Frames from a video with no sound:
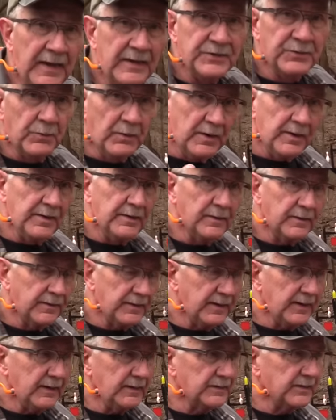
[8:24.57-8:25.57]
That's one of the
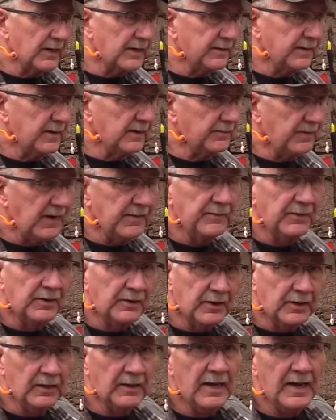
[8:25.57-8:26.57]
things I think people are
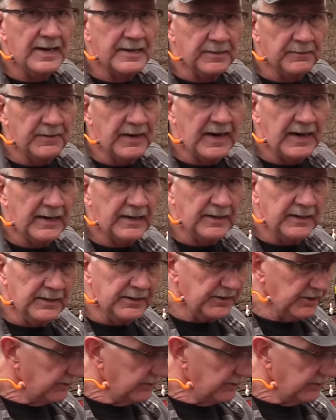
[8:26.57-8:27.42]
going to like about it and